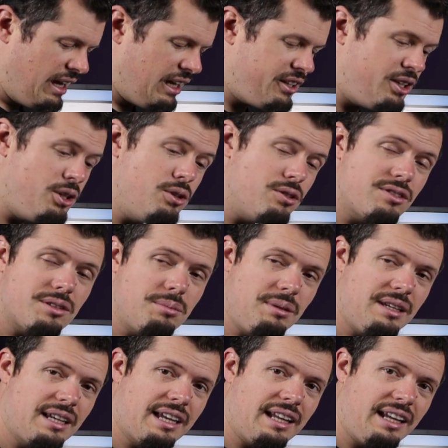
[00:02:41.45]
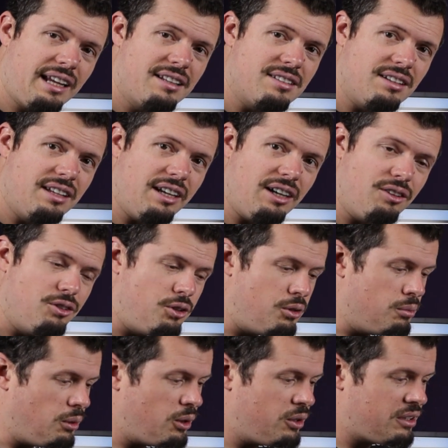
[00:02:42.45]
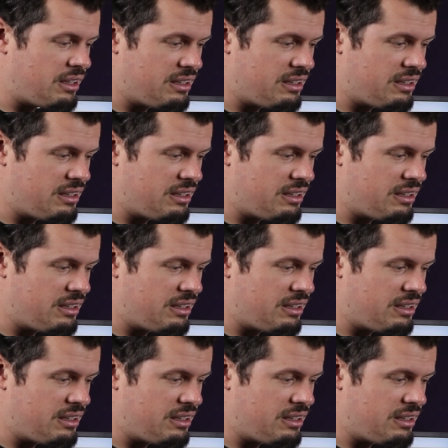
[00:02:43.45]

It used to be connected here on the remote.